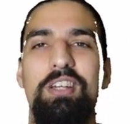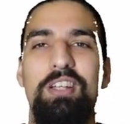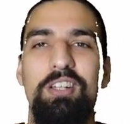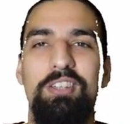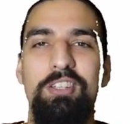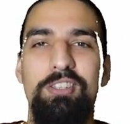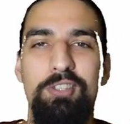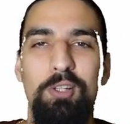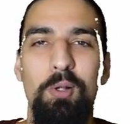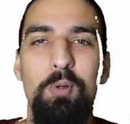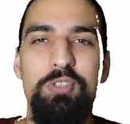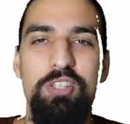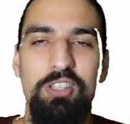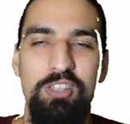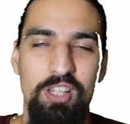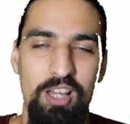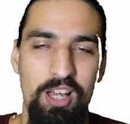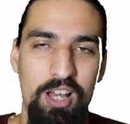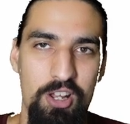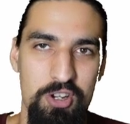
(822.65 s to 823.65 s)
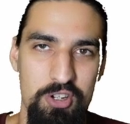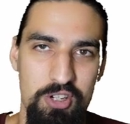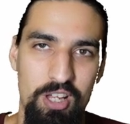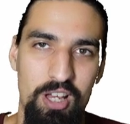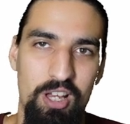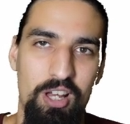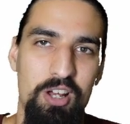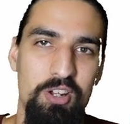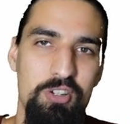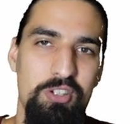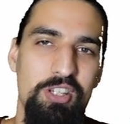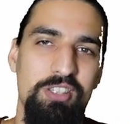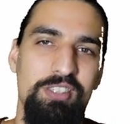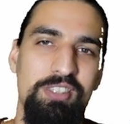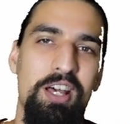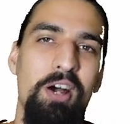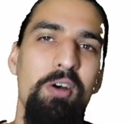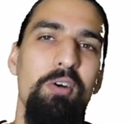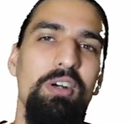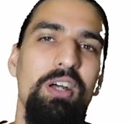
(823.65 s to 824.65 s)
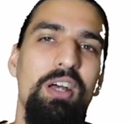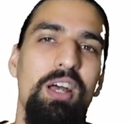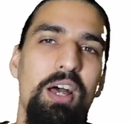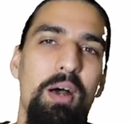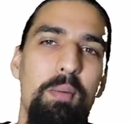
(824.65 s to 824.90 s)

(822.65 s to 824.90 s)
uh, disclose it uh, uh just now.